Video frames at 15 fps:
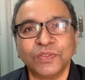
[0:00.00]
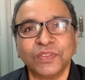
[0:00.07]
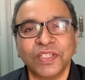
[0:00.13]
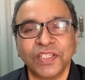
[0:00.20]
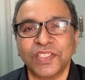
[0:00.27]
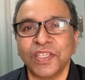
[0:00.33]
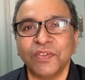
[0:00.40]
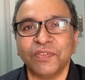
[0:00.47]

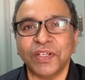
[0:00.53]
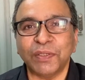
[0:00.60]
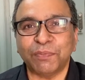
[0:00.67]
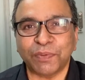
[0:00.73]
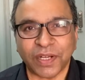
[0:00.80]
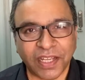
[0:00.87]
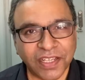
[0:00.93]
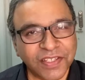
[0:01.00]
receive a
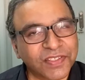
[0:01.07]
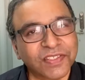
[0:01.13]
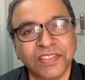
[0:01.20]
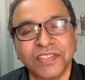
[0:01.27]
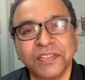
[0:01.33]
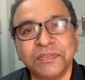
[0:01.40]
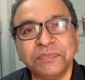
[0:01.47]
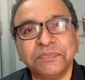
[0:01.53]
prize.
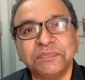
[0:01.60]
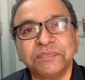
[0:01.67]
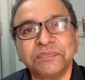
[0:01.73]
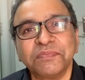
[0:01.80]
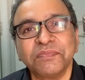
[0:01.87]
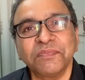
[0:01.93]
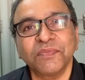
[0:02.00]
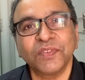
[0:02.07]

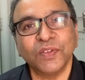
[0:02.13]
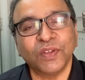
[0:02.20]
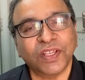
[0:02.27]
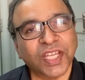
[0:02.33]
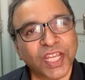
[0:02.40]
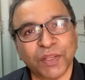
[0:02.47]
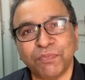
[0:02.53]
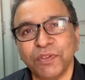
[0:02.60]
You'll
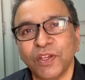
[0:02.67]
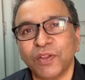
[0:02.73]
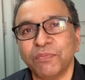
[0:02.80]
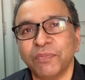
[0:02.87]
connect me on my